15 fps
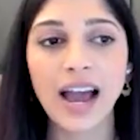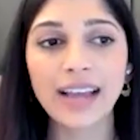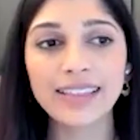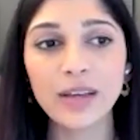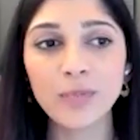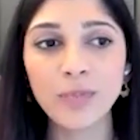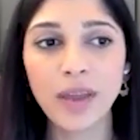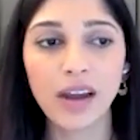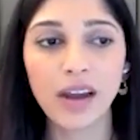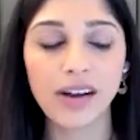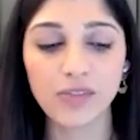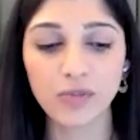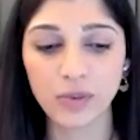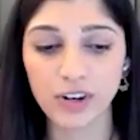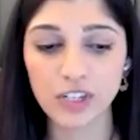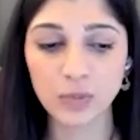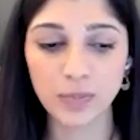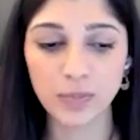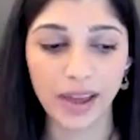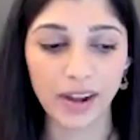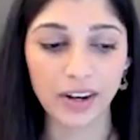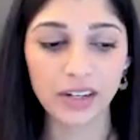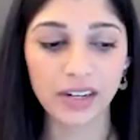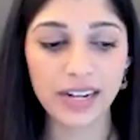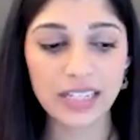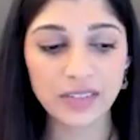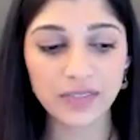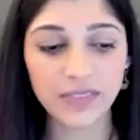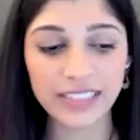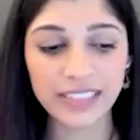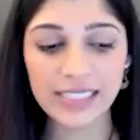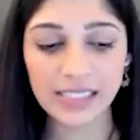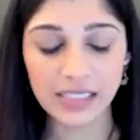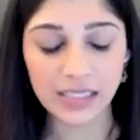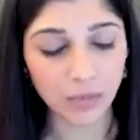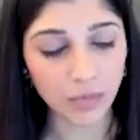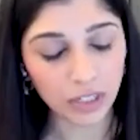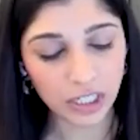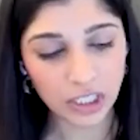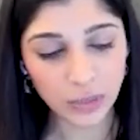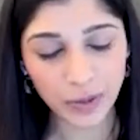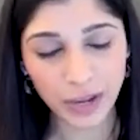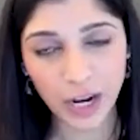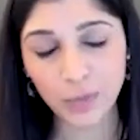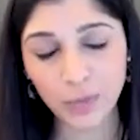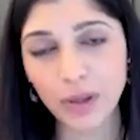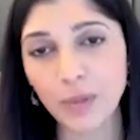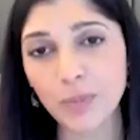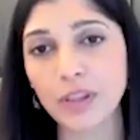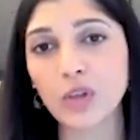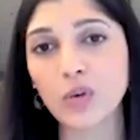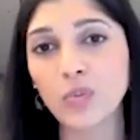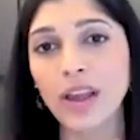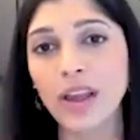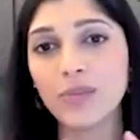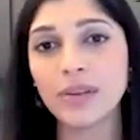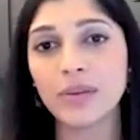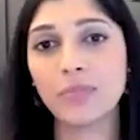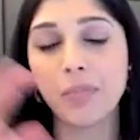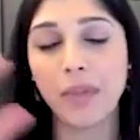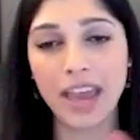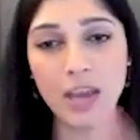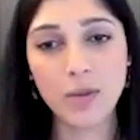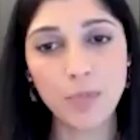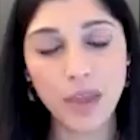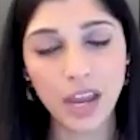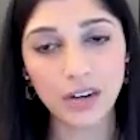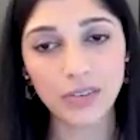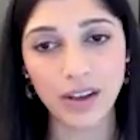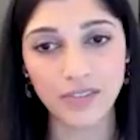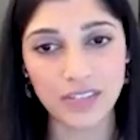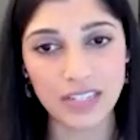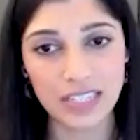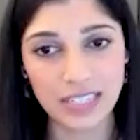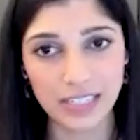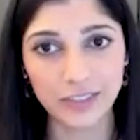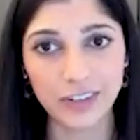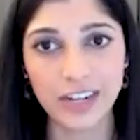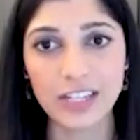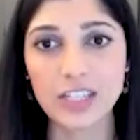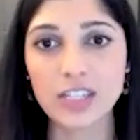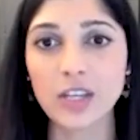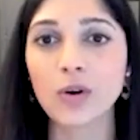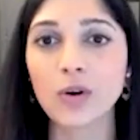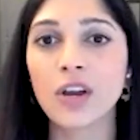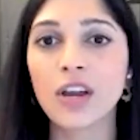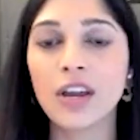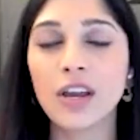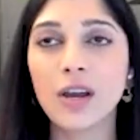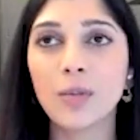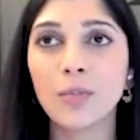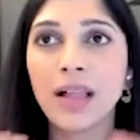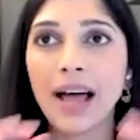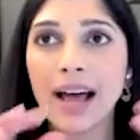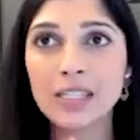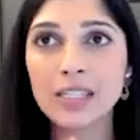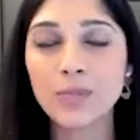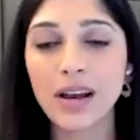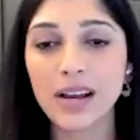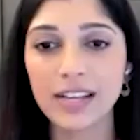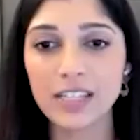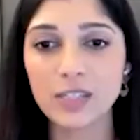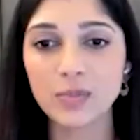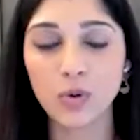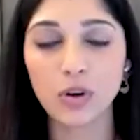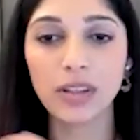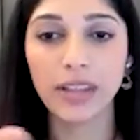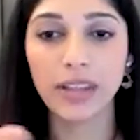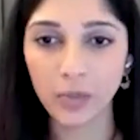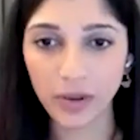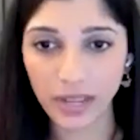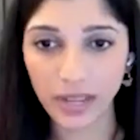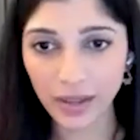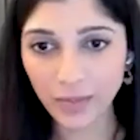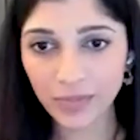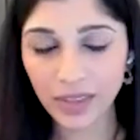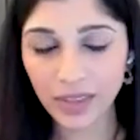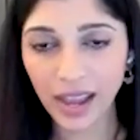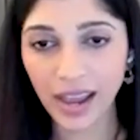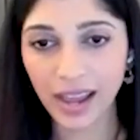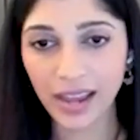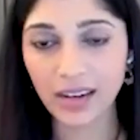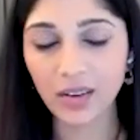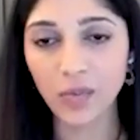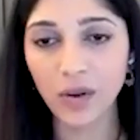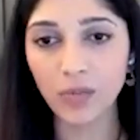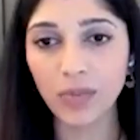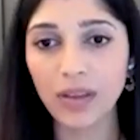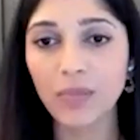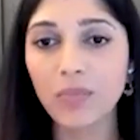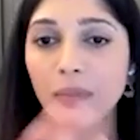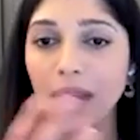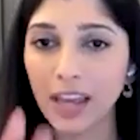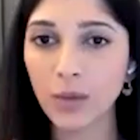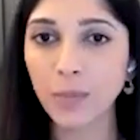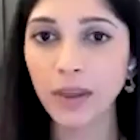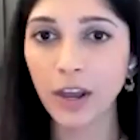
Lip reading: I think PRF works better. It's very similar to PRP, but the way we make PRF is different. So plasma is more liquidy, and when we make